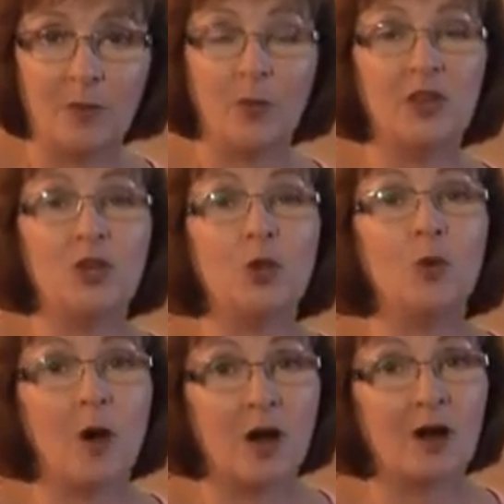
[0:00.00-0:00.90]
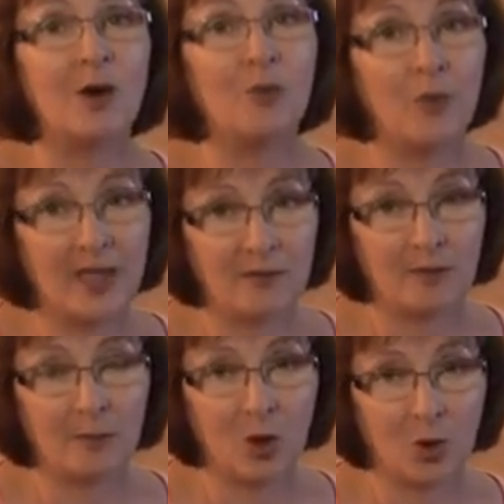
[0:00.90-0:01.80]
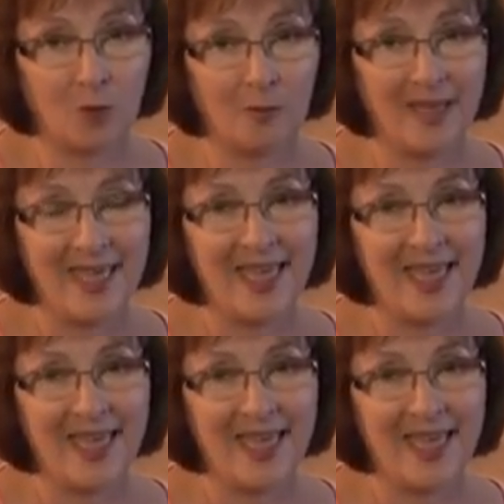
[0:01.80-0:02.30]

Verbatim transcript: when you are away from home.